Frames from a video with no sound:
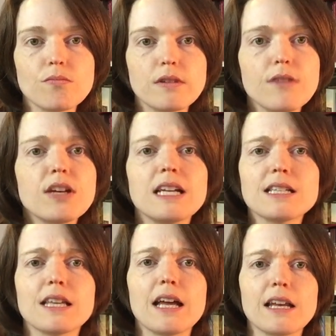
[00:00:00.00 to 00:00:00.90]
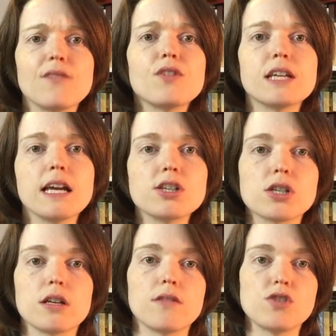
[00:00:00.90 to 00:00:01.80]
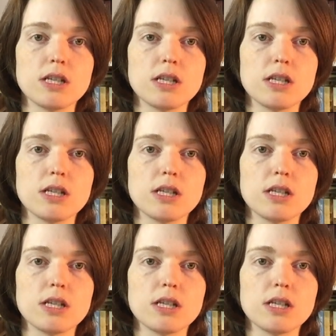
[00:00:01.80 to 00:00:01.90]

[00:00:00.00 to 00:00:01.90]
living into that invitation of